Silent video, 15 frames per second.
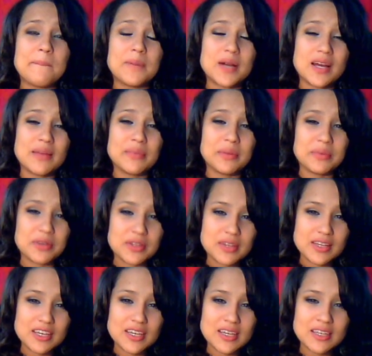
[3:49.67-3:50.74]
by my
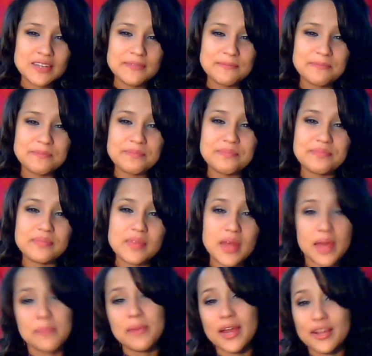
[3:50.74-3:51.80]
birthday
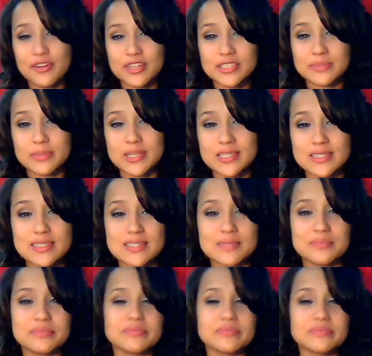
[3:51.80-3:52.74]
and by Christmas.